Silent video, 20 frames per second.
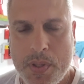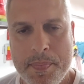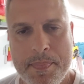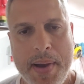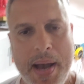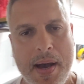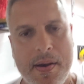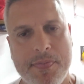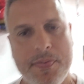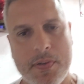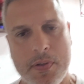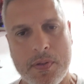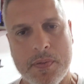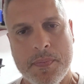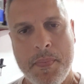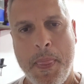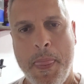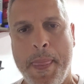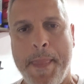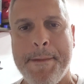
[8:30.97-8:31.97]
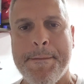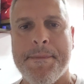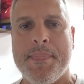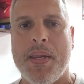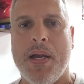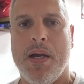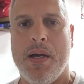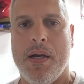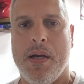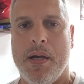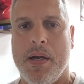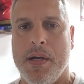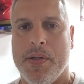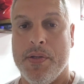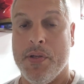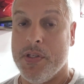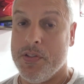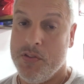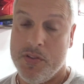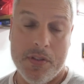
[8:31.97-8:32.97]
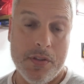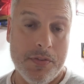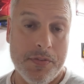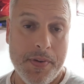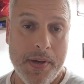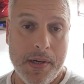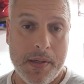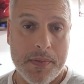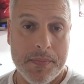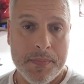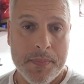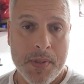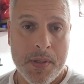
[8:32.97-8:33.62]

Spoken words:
baffle, you could still fail.